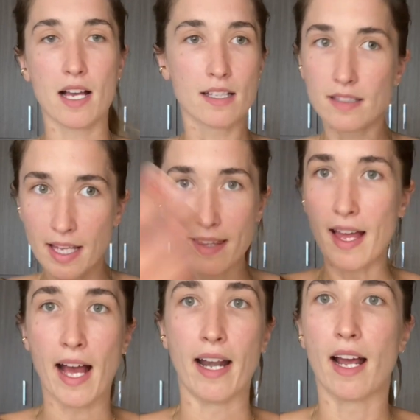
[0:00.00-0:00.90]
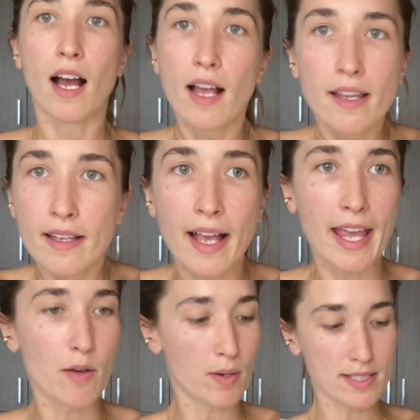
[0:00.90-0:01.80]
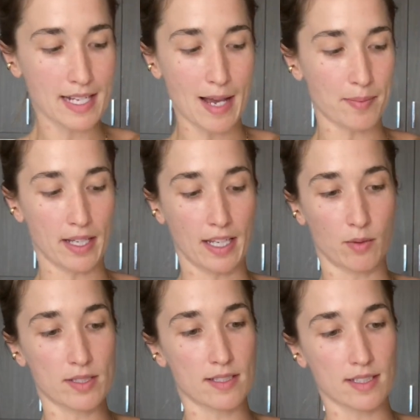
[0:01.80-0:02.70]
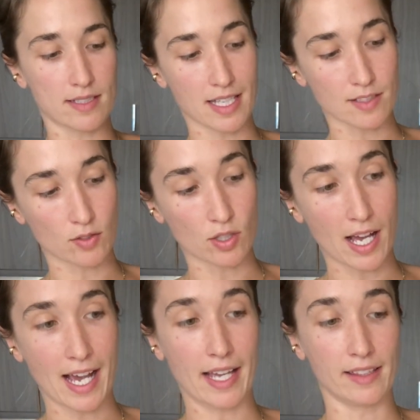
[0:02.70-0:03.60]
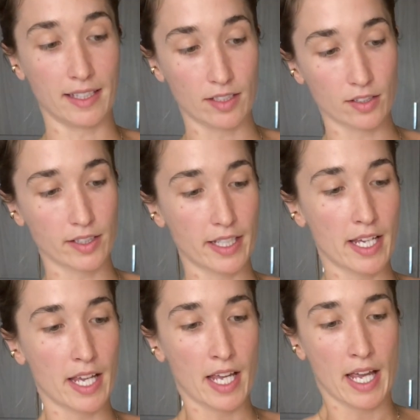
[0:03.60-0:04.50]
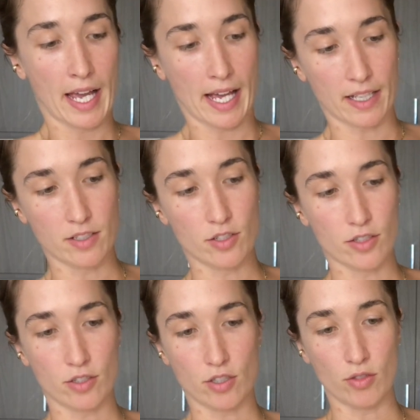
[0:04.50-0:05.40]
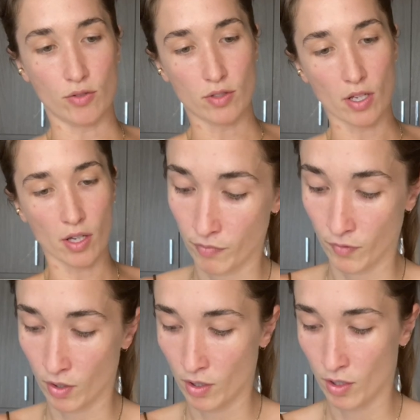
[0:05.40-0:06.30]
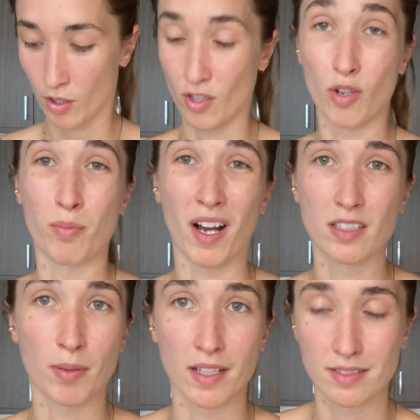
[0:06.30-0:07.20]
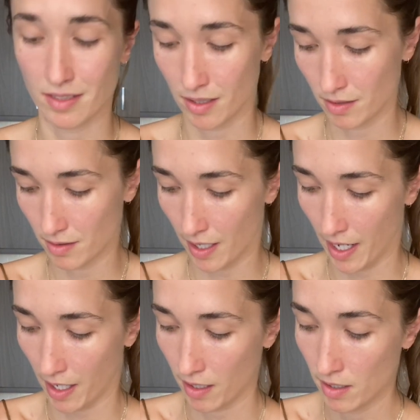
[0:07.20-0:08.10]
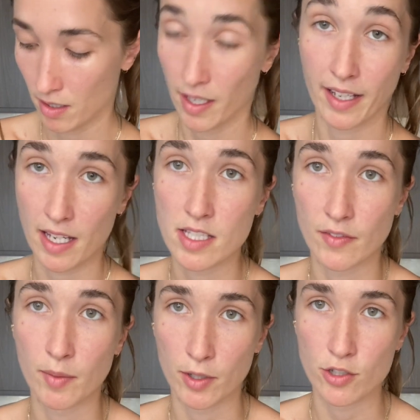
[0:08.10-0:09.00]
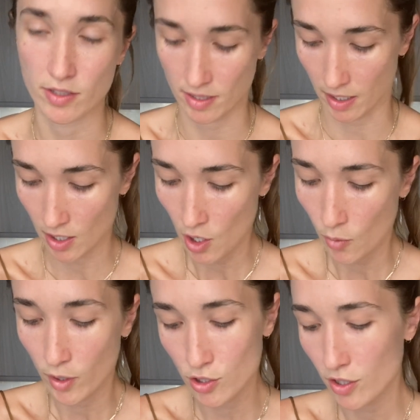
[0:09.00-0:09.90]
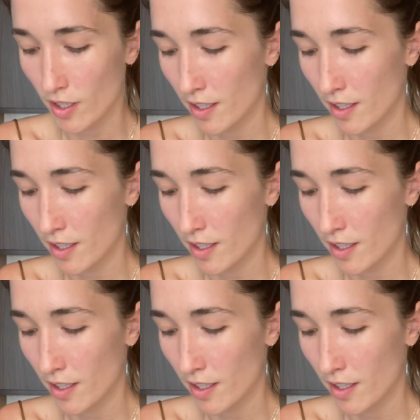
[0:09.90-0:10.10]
like that. It wasn't happening. It wasn't successful. I literally had to just use, you know, box pasta that I had in case of an emergency, which,